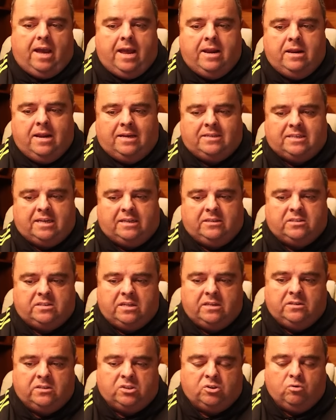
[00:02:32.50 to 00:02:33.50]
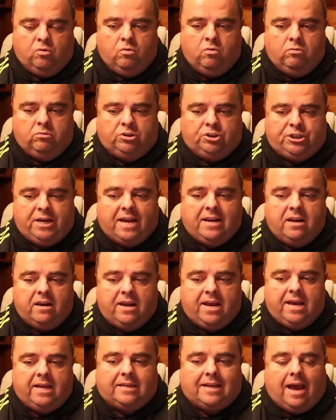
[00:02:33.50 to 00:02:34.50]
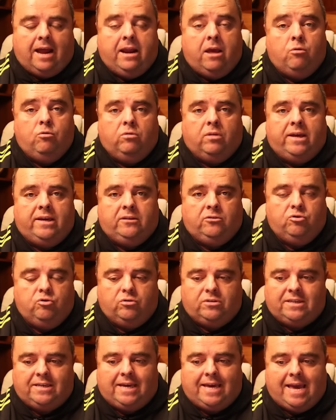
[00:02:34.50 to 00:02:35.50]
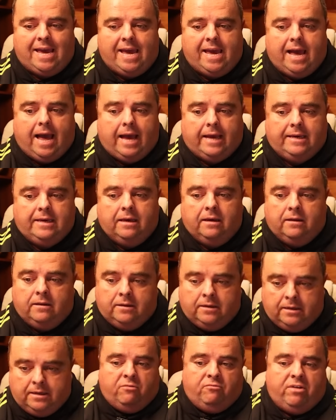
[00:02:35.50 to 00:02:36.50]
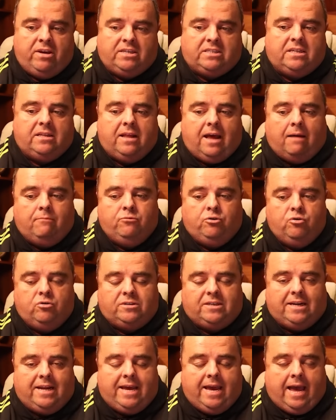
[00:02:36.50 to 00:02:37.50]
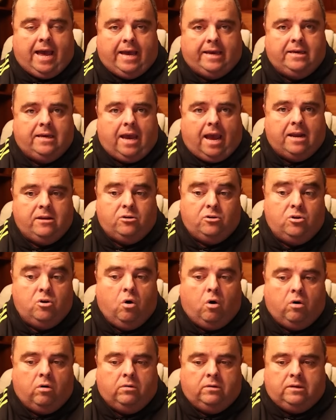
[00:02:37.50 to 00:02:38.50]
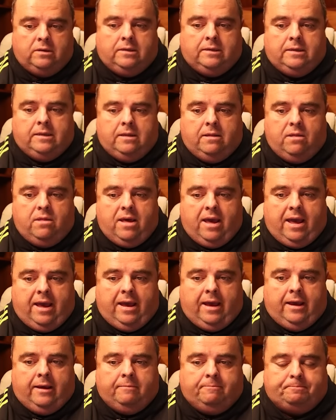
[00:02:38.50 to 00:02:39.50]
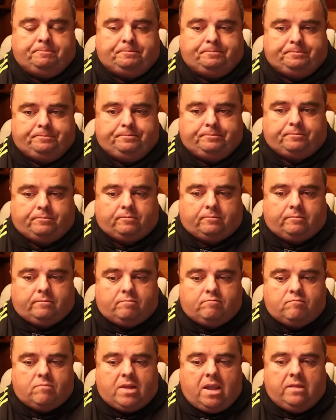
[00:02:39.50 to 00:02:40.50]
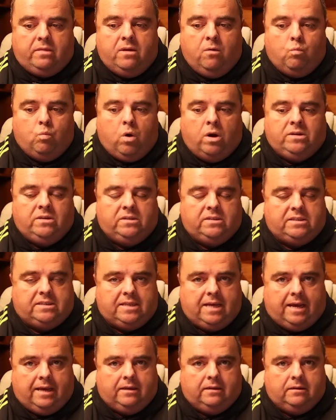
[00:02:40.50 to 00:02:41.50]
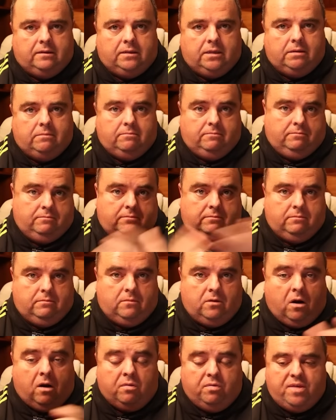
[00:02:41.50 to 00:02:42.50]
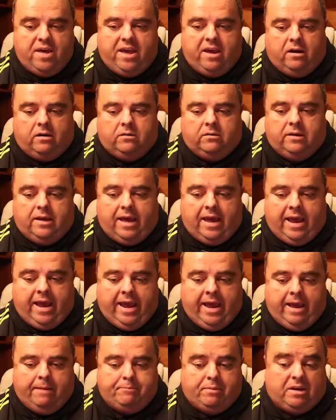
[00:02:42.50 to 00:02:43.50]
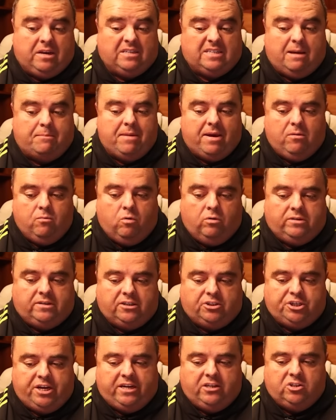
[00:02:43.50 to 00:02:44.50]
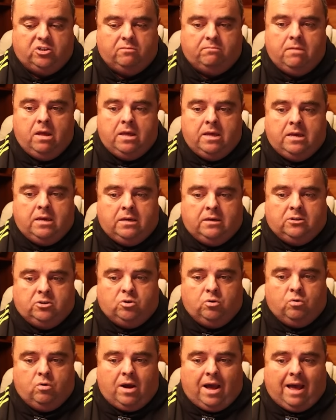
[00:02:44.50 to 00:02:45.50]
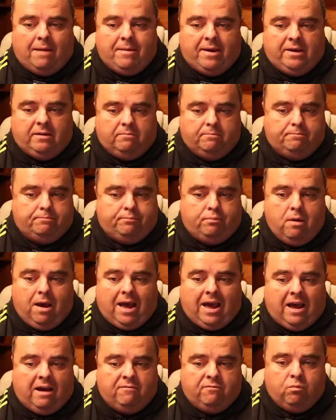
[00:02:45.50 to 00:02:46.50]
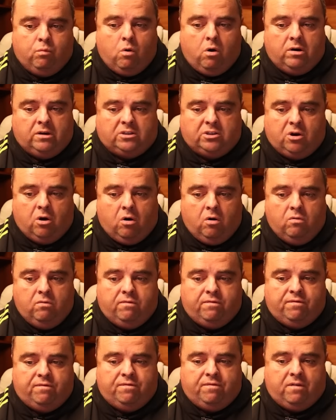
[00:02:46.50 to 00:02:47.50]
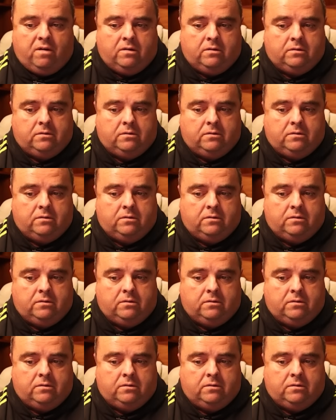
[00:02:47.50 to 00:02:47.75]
in this instance. So it will generate an outline using AI. The reason that I'm using AI and not the ones that are there, because I might want to change them. So I might have What is Golf,